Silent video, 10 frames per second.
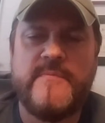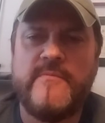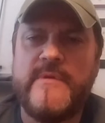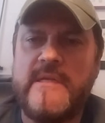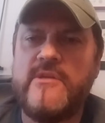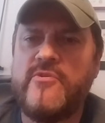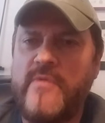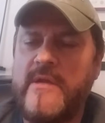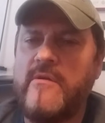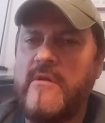But we need to
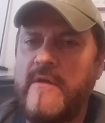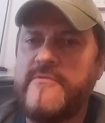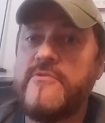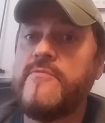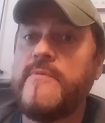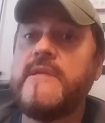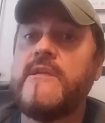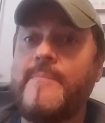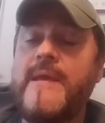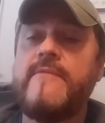train our officers, and we
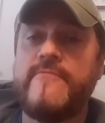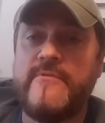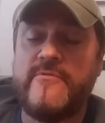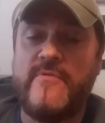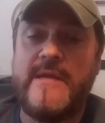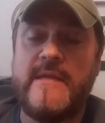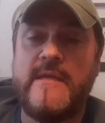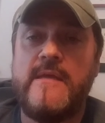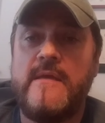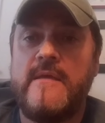need to pay for their training.
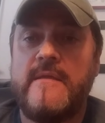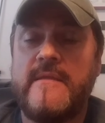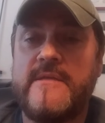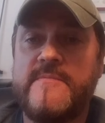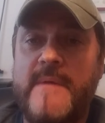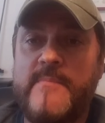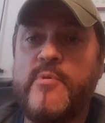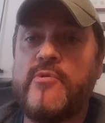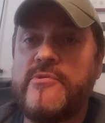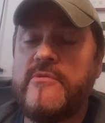That's my
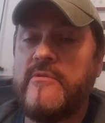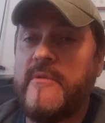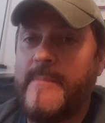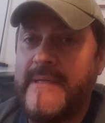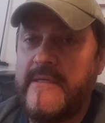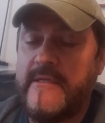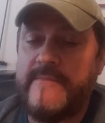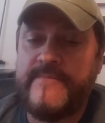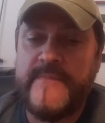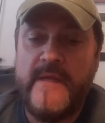personal opinion.